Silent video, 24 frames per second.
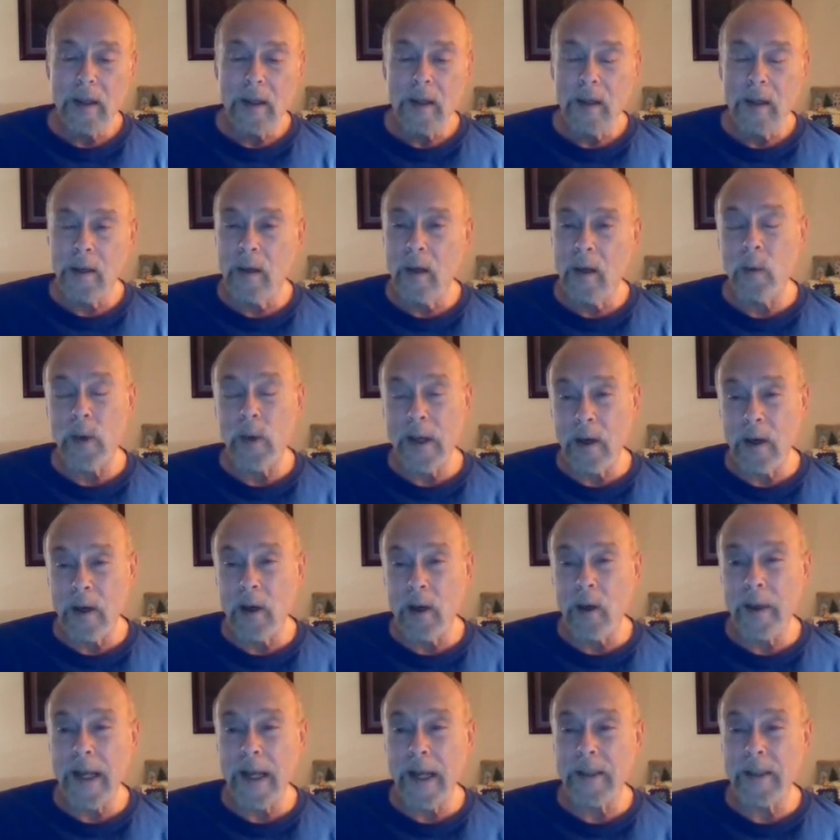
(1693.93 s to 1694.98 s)
We
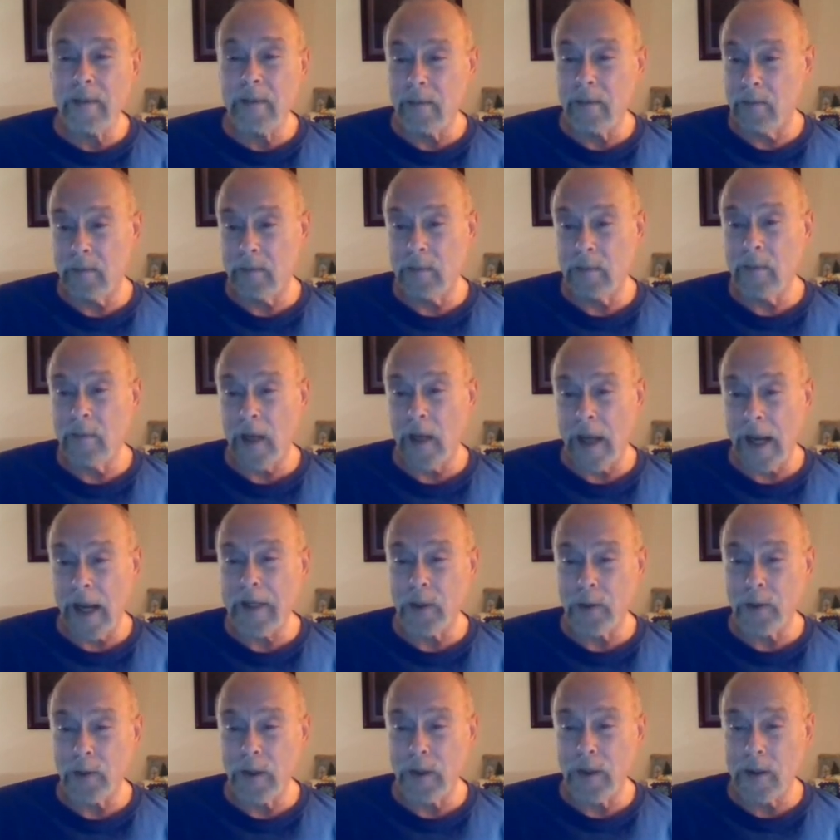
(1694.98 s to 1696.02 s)
know that
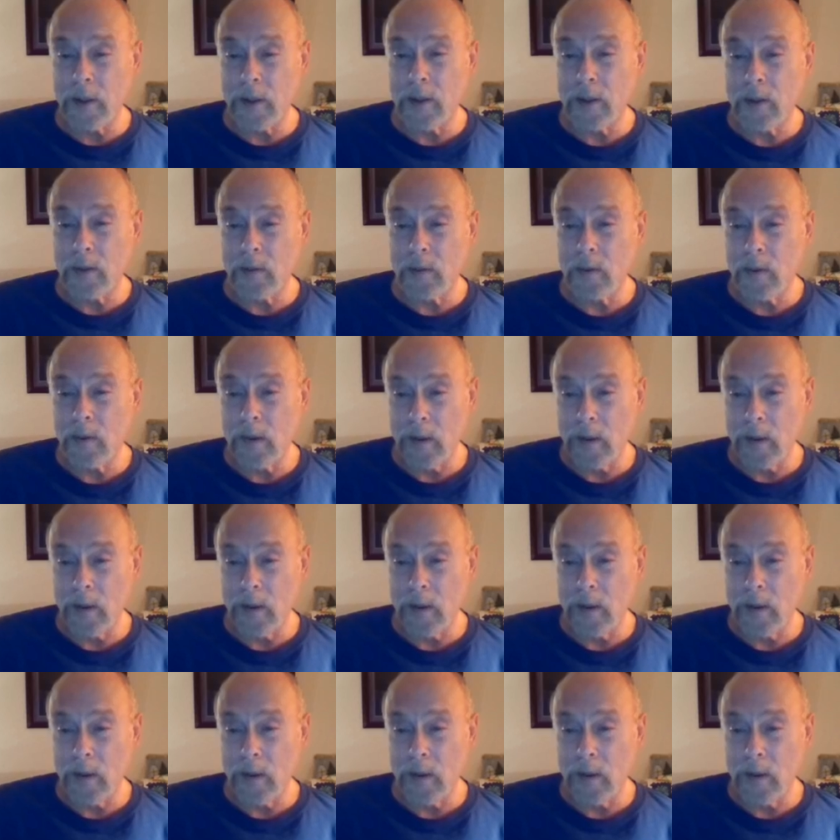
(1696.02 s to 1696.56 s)
Lazarus,